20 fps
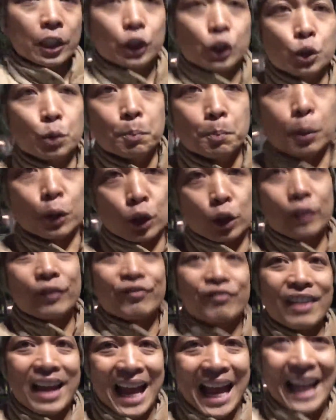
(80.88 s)
You burn
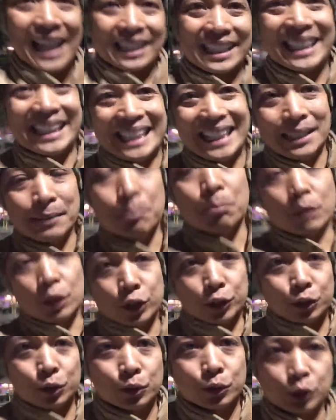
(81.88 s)
fat, keep
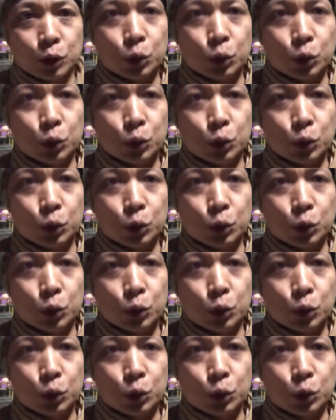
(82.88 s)
muscle.